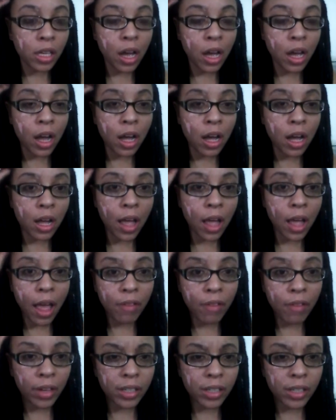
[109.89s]

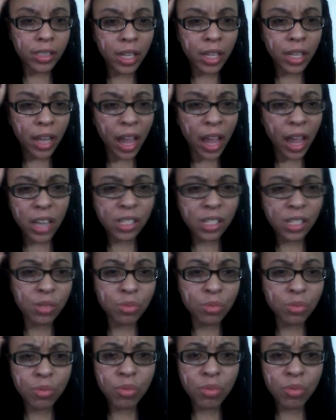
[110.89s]
have like a stank
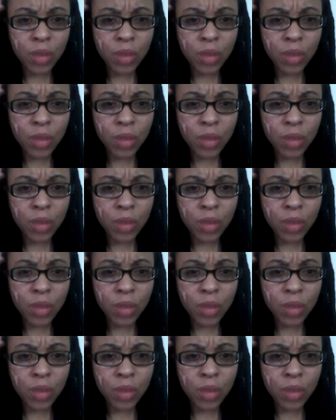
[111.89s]
attitude,